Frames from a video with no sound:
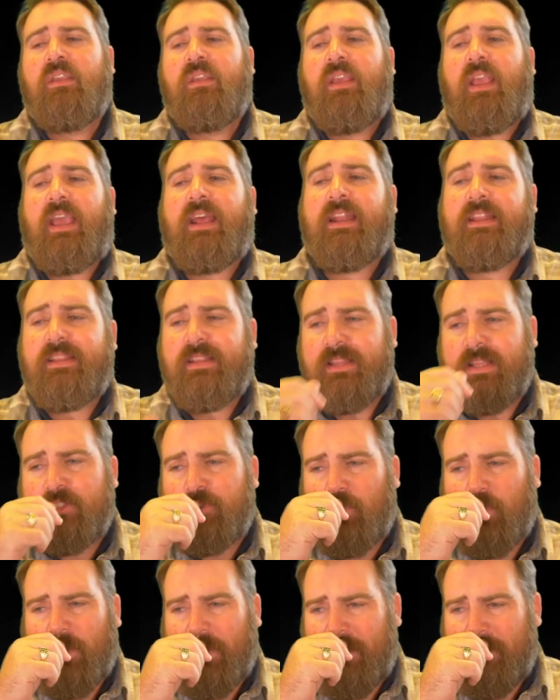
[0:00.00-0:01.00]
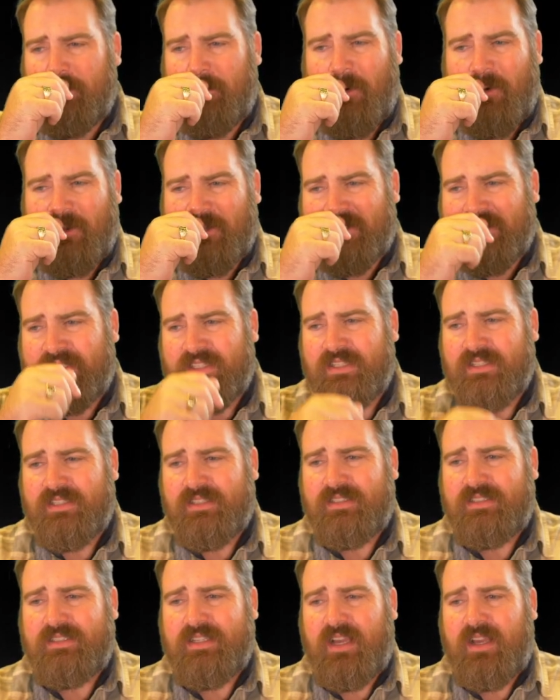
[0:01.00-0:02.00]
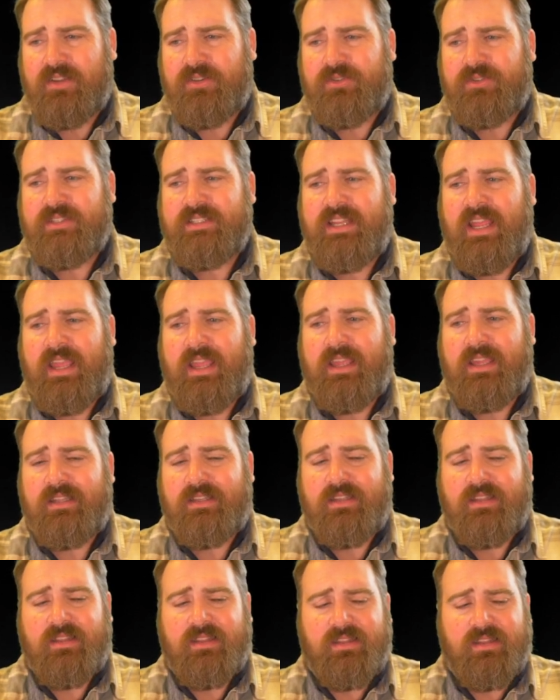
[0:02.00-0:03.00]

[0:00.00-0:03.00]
And I think that's really important to understand